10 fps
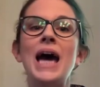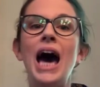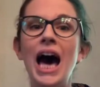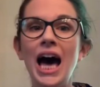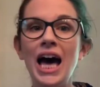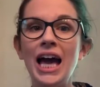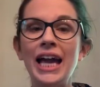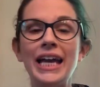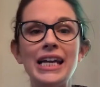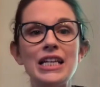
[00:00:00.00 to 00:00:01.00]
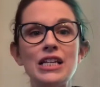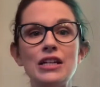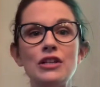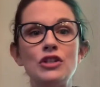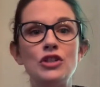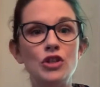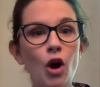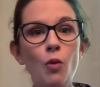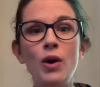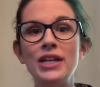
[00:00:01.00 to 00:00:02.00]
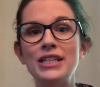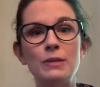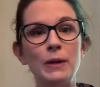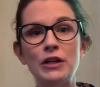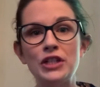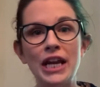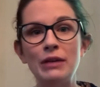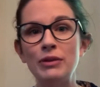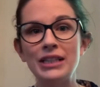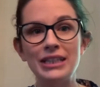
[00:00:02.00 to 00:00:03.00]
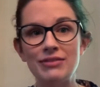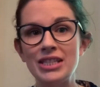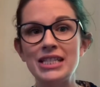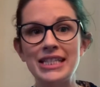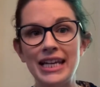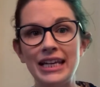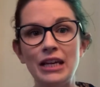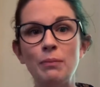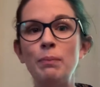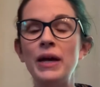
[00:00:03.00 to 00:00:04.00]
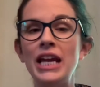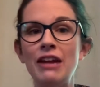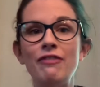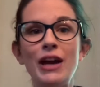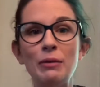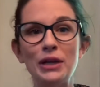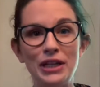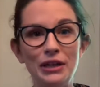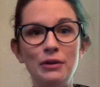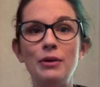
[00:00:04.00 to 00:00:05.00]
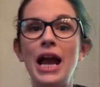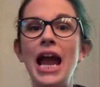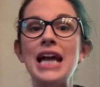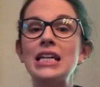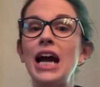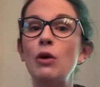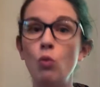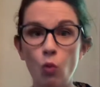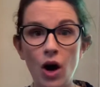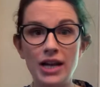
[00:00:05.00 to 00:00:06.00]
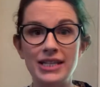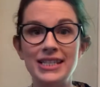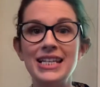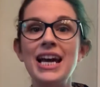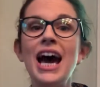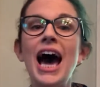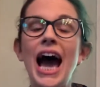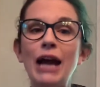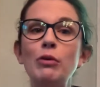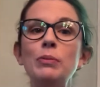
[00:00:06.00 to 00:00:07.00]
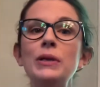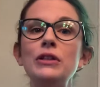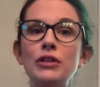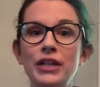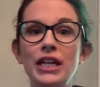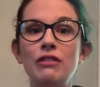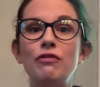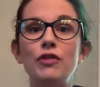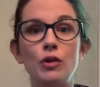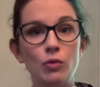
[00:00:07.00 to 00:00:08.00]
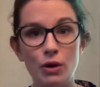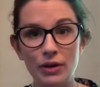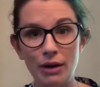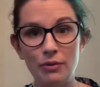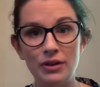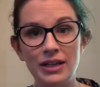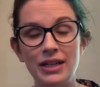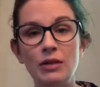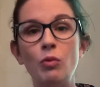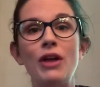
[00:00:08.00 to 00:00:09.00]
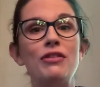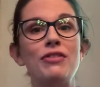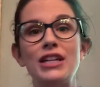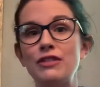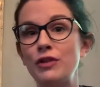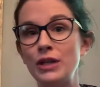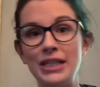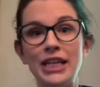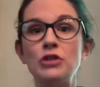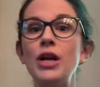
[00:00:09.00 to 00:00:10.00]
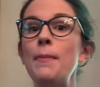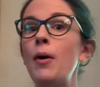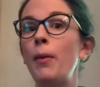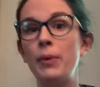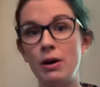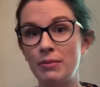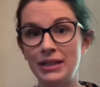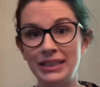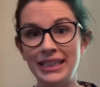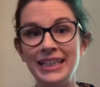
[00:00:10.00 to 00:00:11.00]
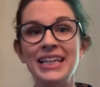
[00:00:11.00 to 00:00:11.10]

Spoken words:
I don't want to disparage anyone that lives in the city, but if I were you, and I would be looking for a road out, whether that's for a day trip or permanently.